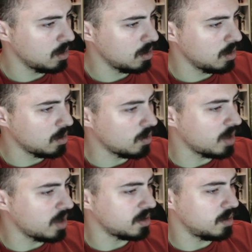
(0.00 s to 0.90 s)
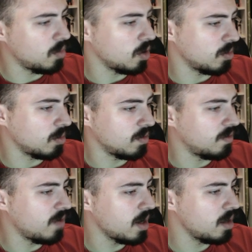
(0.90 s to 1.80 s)
Right at the bottom of the
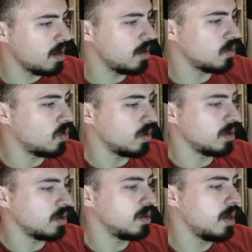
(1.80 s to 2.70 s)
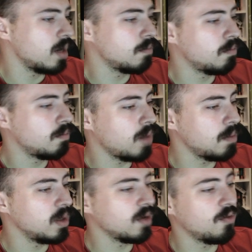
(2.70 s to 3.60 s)
file, I'm going there,
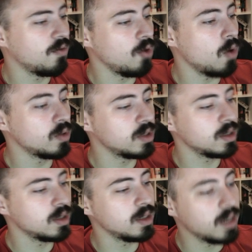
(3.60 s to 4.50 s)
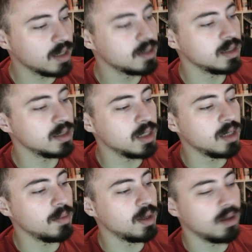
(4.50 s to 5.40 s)
public float get
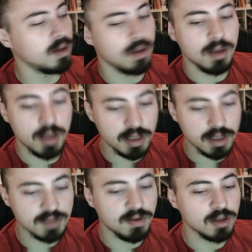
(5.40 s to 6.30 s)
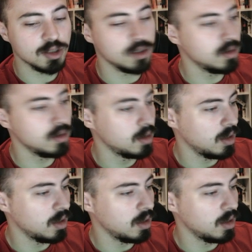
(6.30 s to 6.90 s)
enemy x function.